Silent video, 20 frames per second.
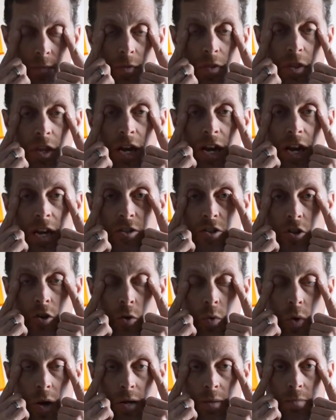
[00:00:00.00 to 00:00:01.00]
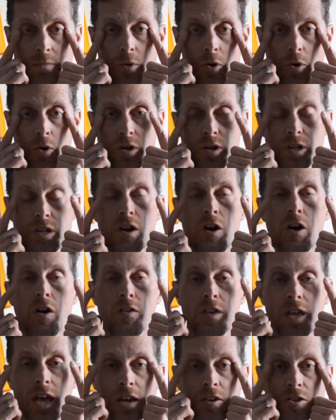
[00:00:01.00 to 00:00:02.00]
The eyes are quite important in all
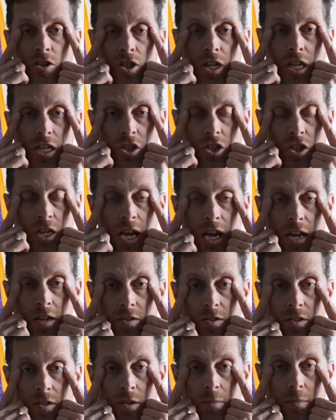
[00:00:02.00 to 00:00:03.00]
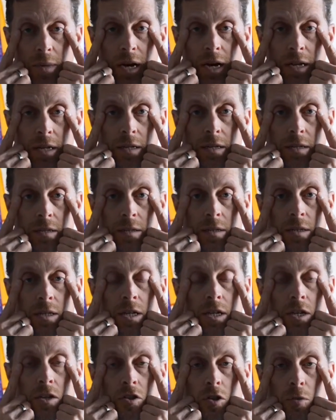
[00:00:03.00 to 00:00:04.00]
the energetic channels of the body.
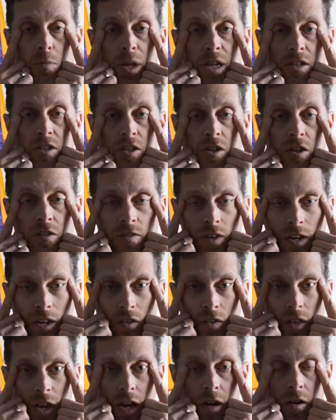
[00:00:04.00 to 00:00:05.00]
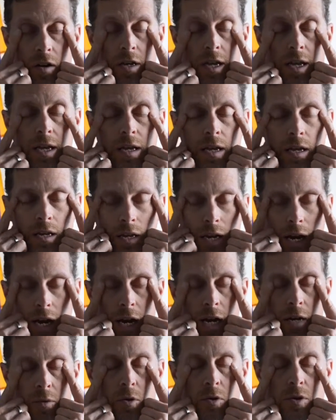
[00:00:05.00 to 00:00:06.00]
So placing your finger there and making
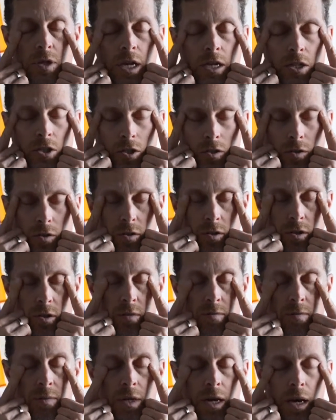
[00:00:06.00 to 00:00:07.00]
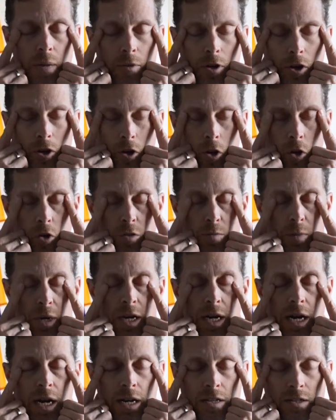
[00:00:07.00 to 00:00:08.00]
9 rotations. I'm going to close
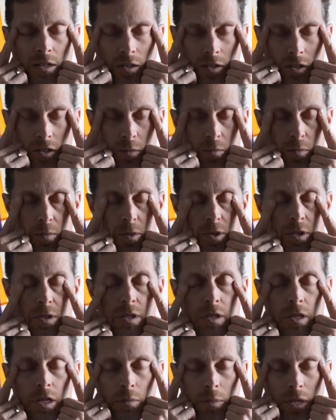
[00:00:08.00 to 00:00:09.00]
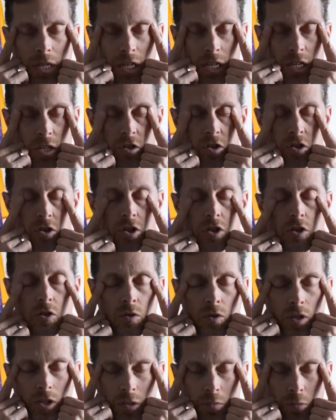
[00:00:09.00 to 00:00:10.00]
my eyes because it's a little bit easier to
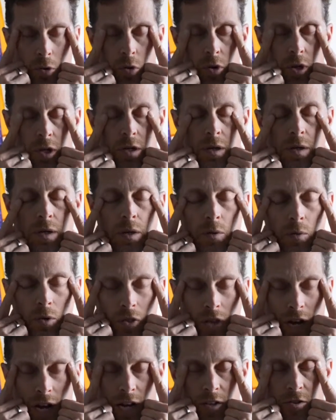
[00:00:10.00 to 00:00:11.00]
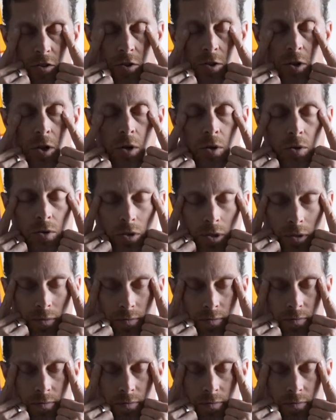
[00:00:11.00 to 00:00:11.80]
do this point with eyes closed.